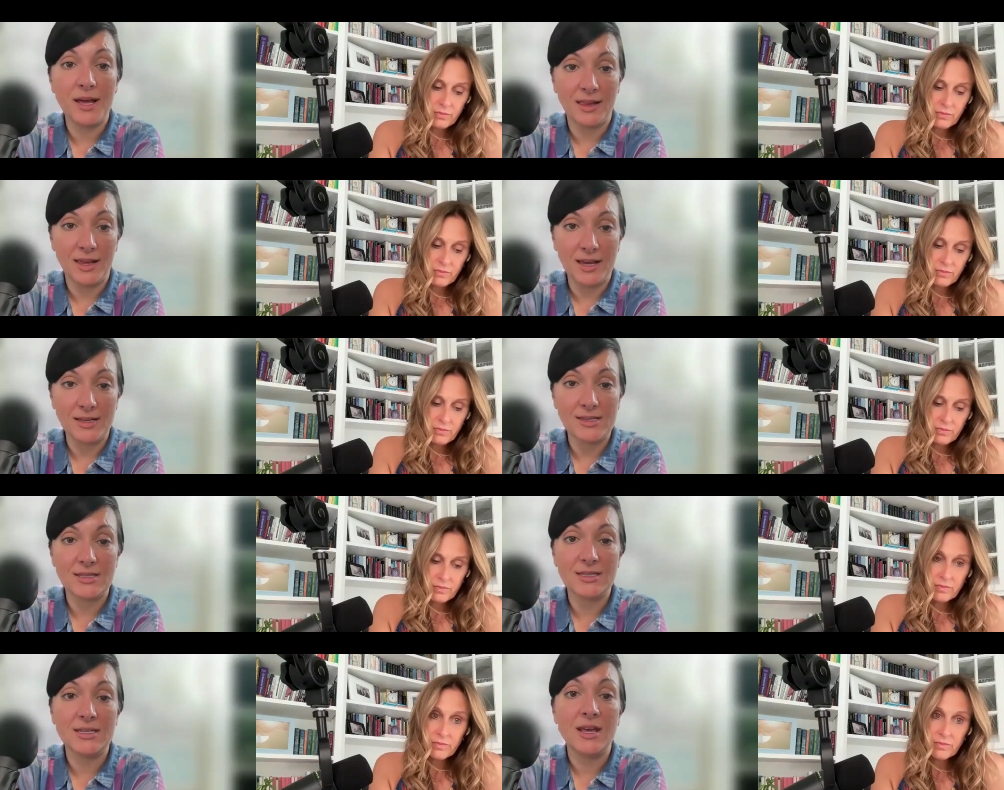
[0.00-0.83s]

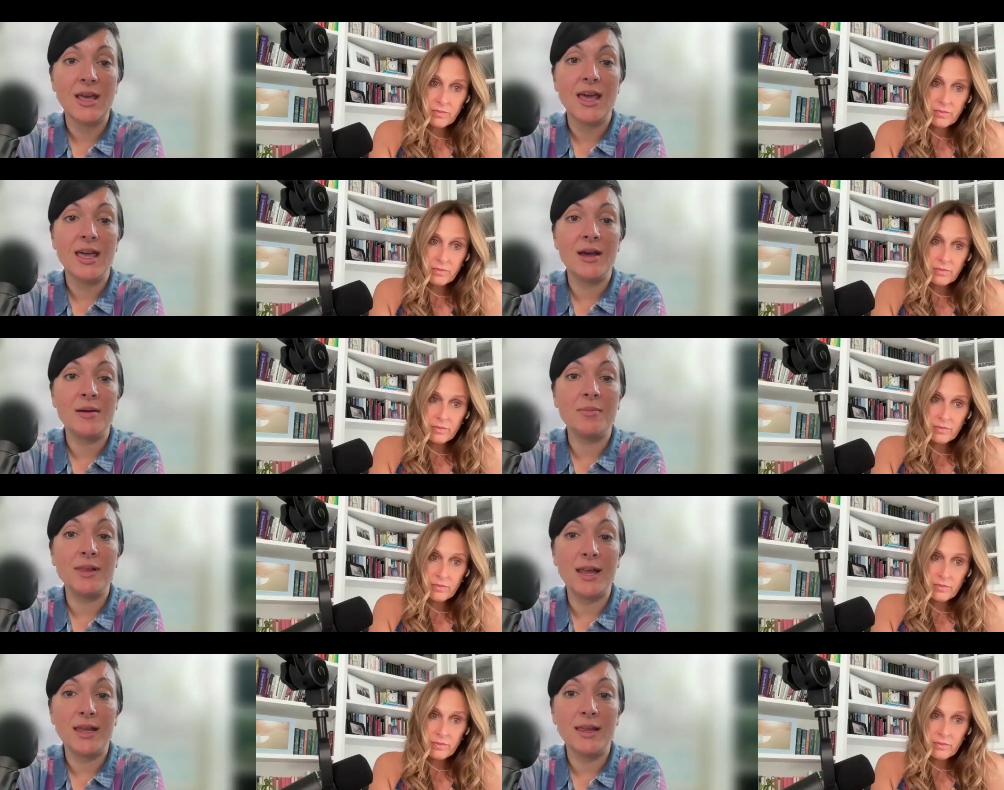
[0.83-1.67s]
Speaker 1: list and
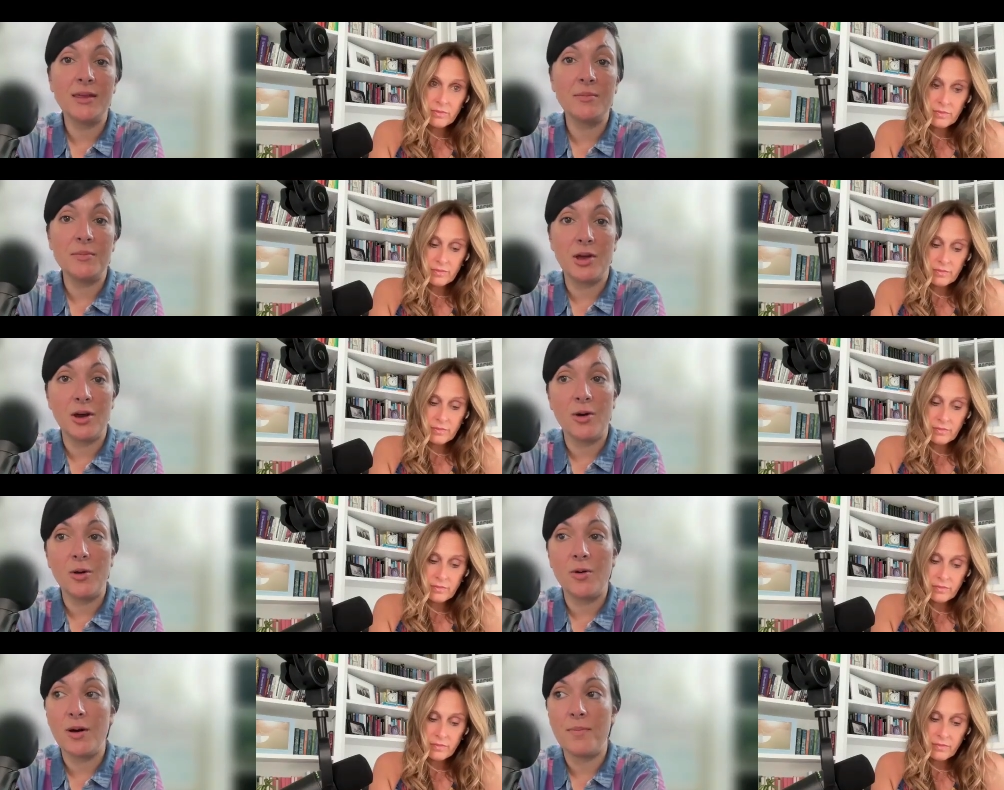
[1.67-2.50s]
I'm letting them
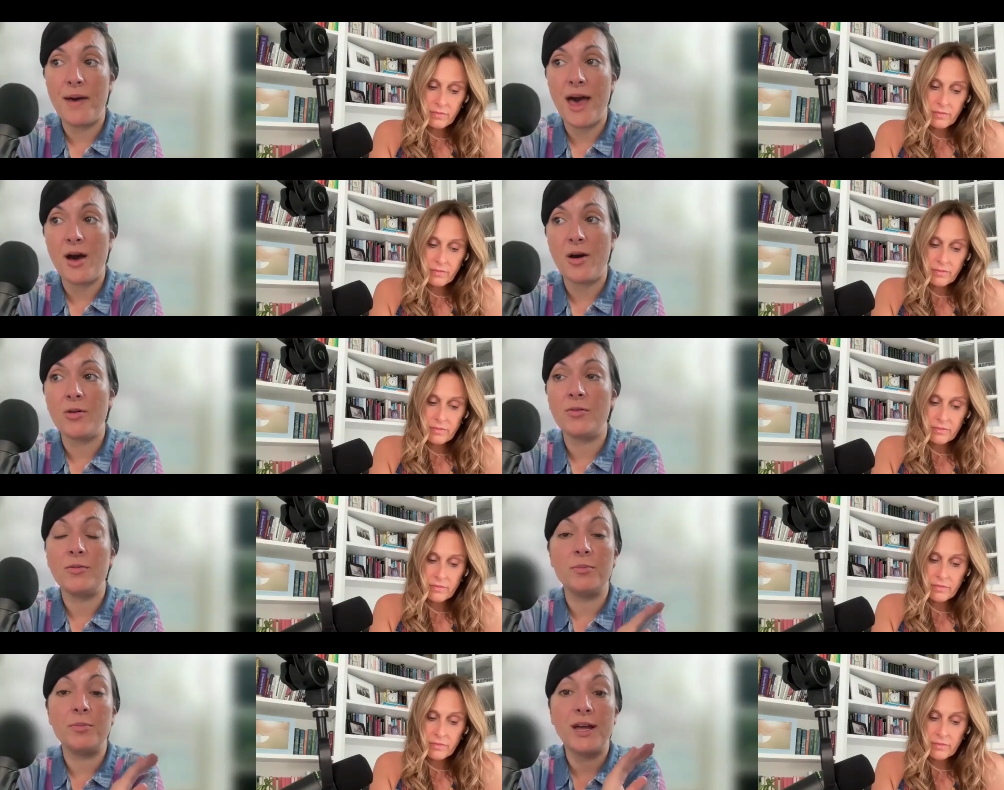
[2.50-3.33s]
know about
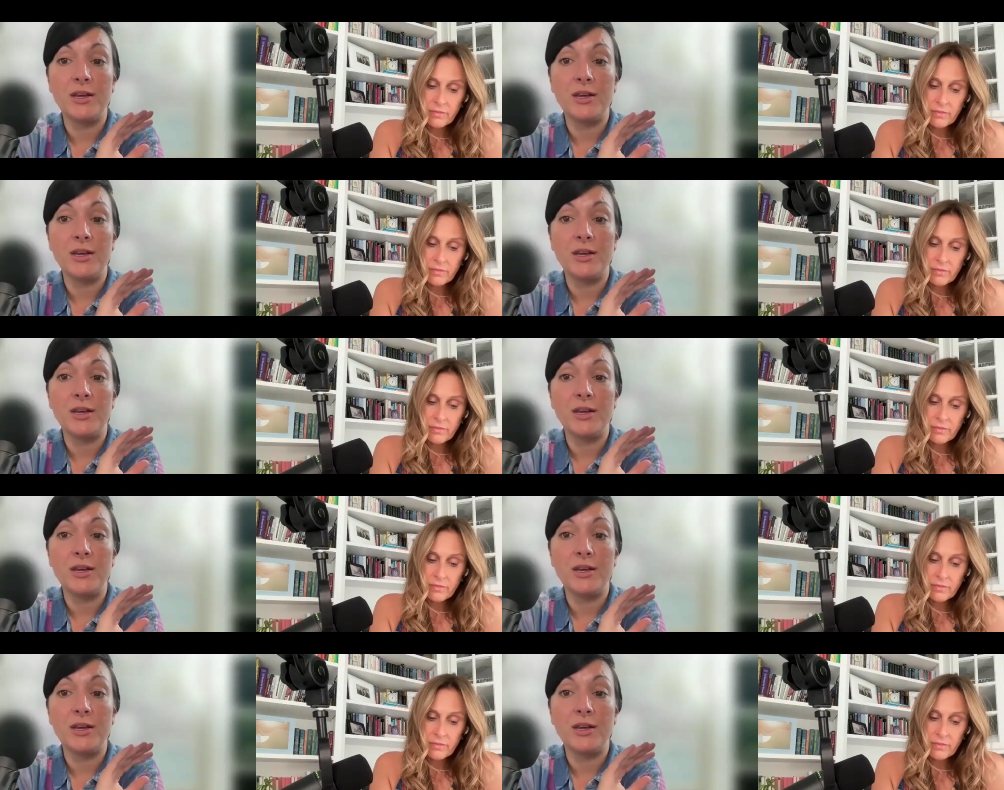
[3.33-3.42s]
my